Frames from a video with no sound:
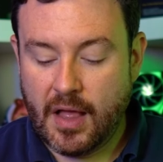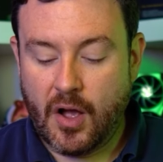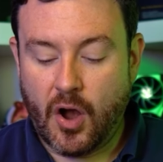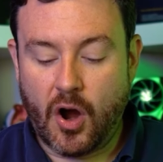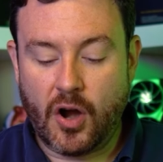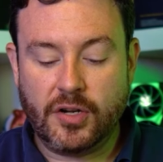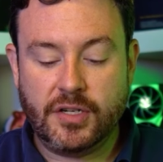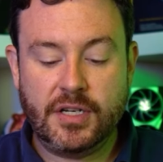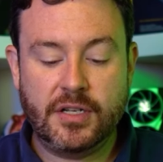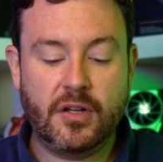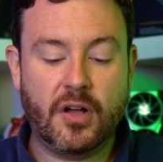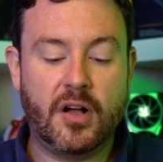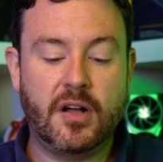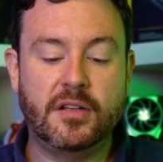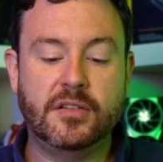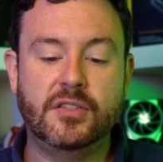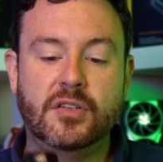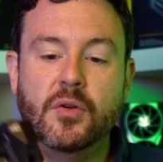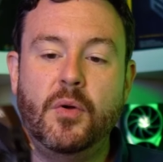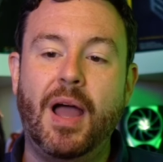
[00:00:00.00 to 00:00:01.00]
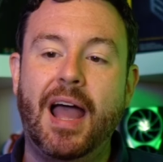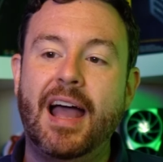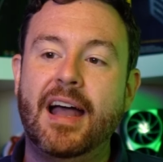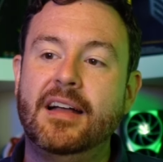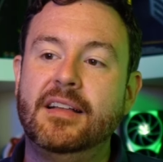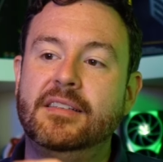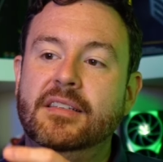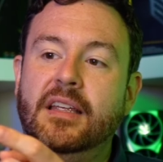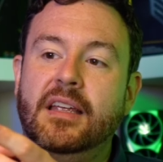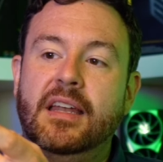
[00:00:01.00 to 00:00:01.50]
Arctic also
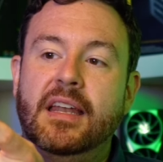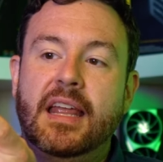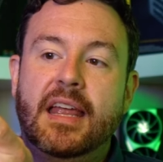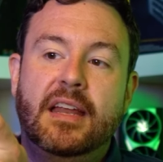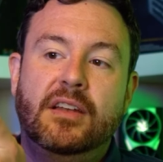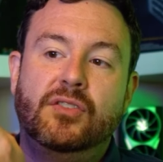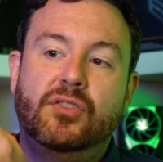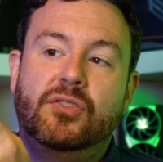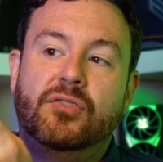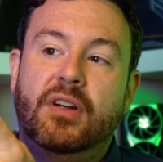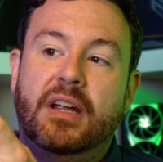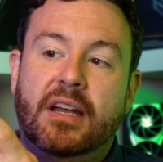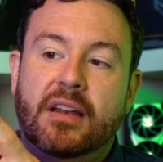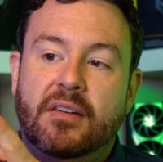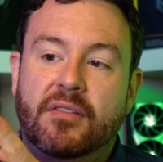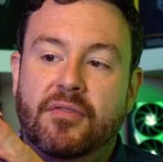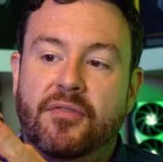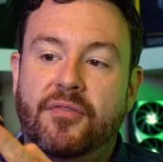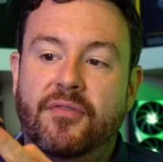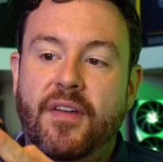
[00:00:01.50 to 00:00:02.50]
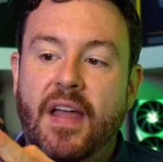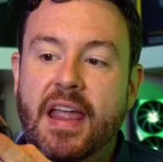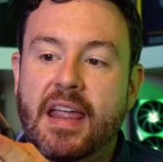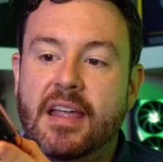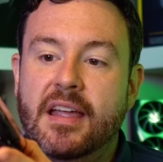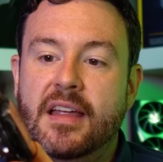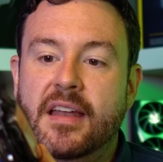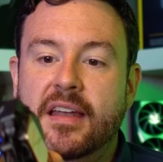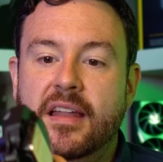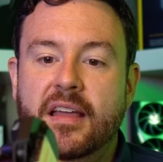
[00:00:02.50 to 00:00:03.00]
has an integrated
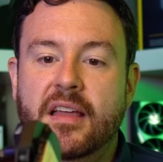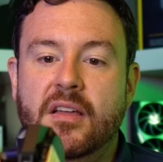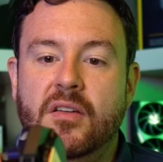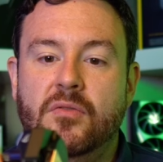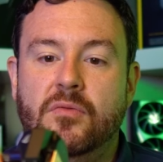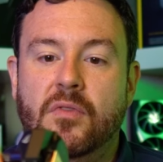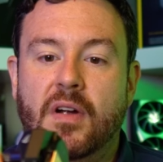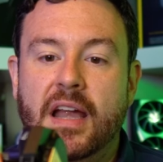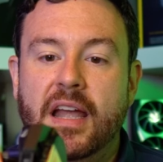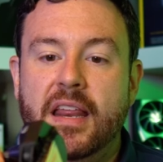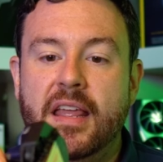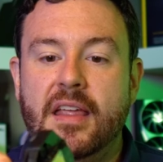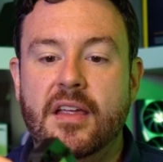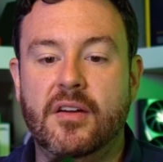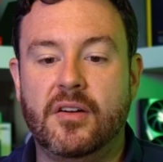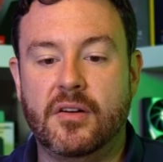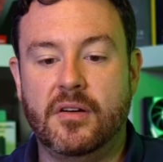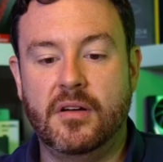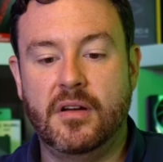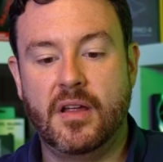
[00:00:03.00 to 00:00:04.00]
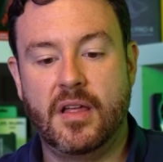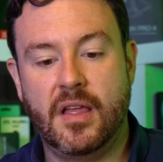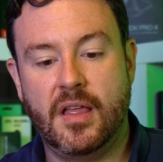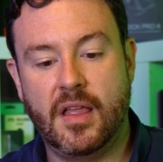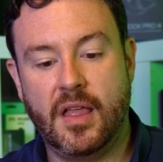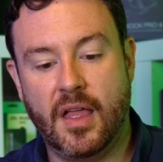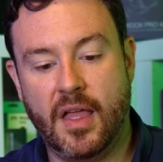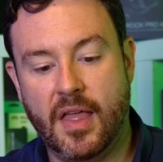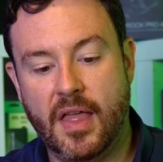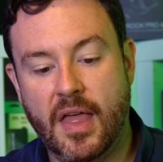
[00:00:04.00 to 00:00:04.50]
fan right here
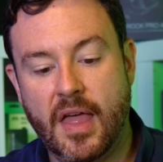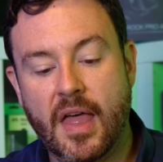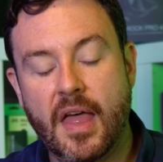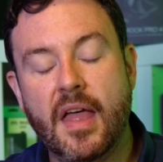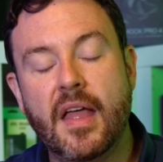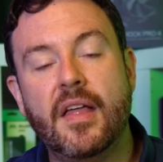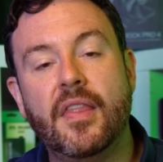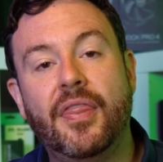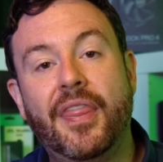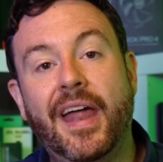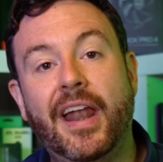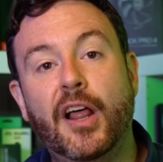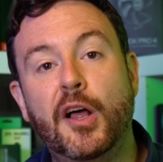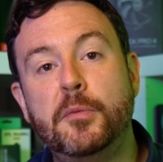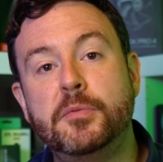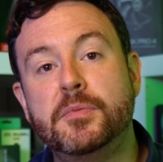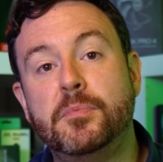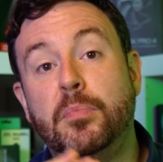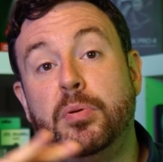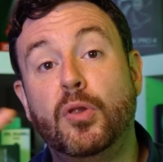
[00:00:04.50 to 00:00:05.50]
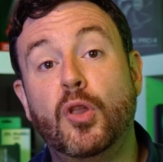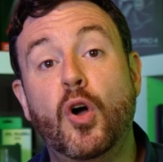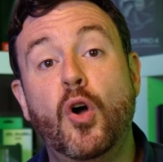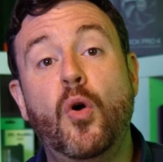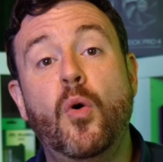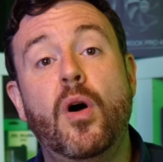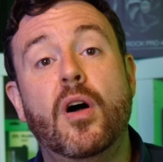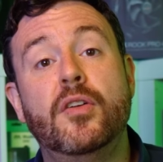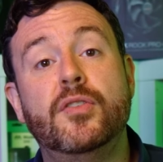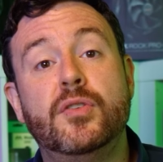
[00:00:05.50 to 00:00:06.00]
that helps
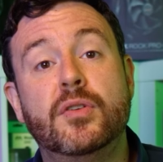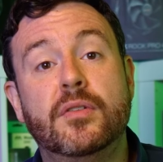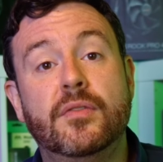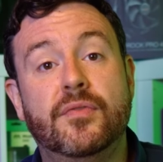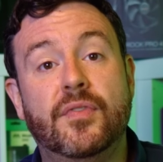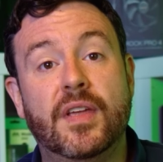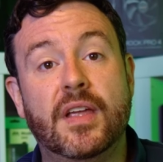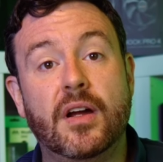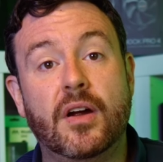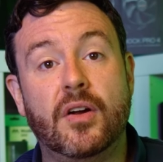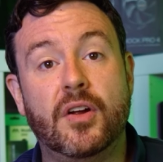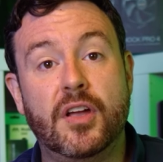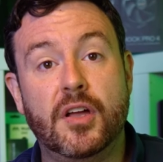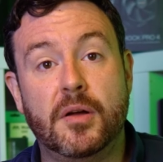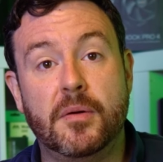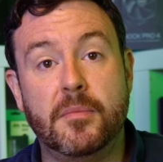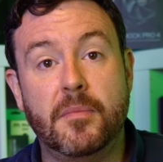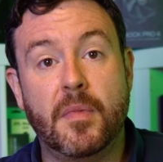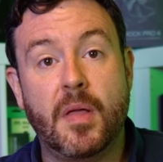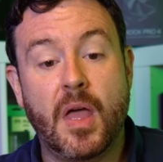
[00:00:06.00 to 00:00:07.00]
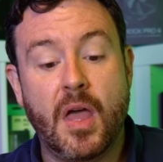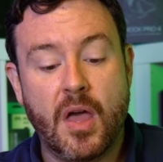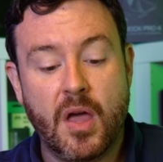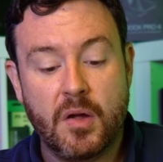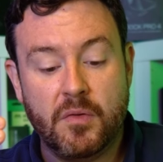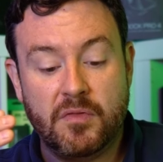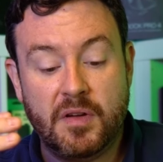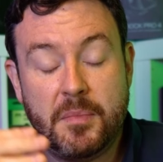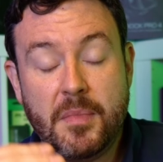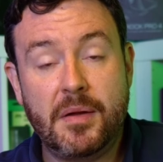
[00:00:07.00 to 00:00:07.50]
blow on your VRM.
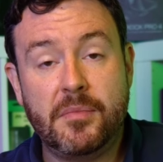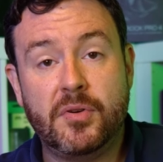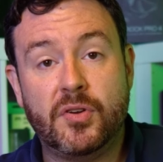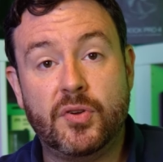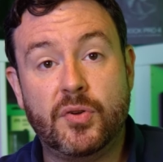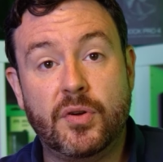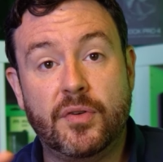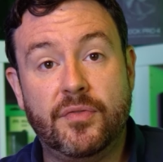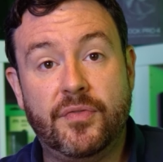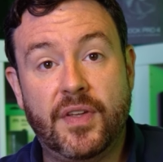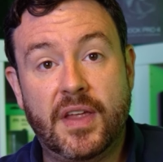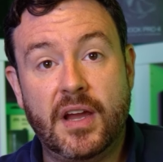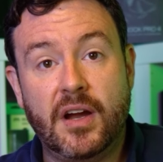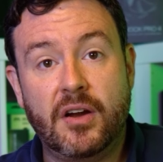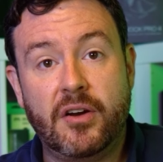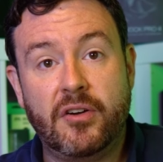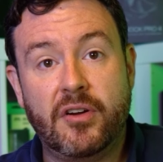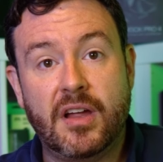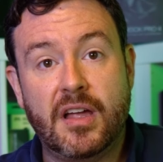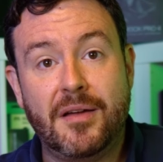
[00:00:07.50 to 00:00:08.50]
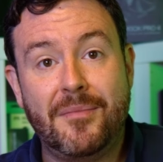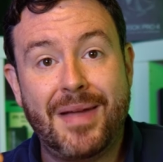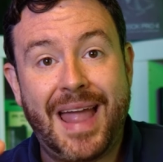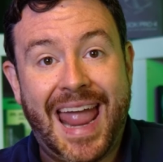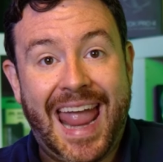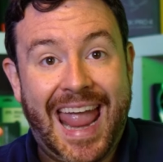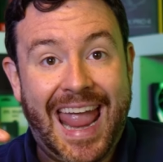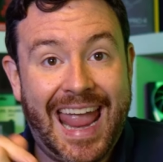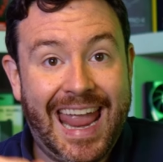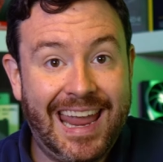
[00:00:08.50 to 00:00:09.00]
Remember, your VRM
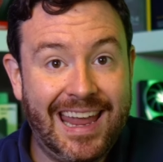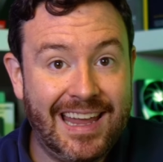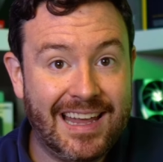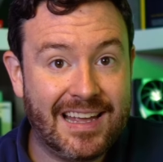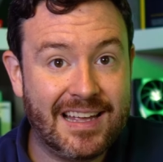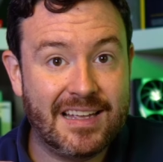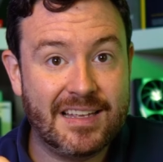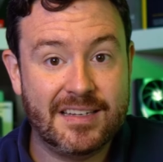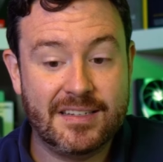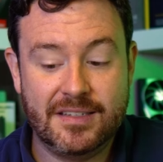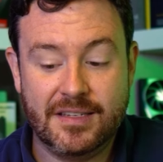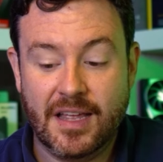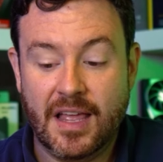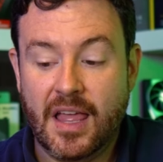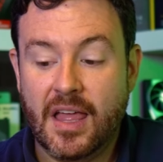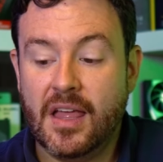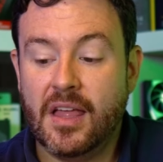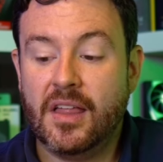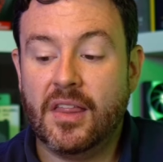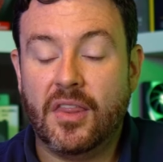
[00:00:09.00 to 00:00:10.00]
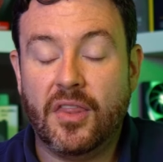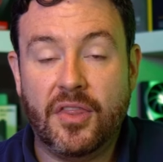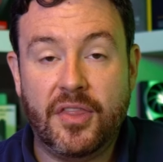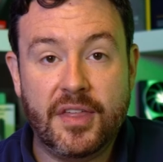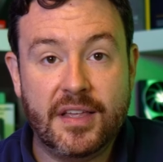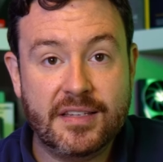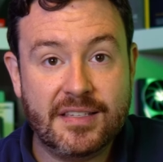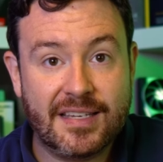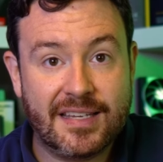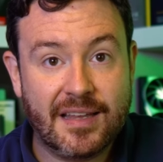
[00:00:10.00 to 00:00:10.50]
and
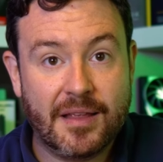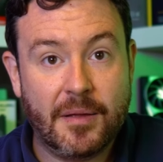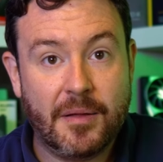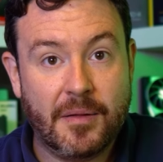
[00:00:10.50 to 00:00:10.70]
this